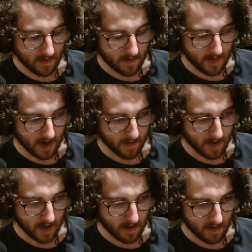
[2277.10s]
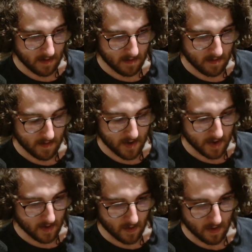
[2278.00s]
letting me just
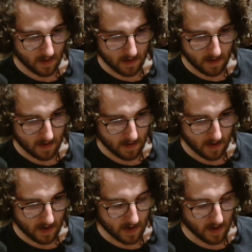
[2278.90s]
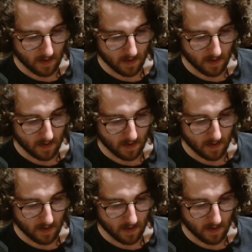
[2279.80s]
talk. I don't know.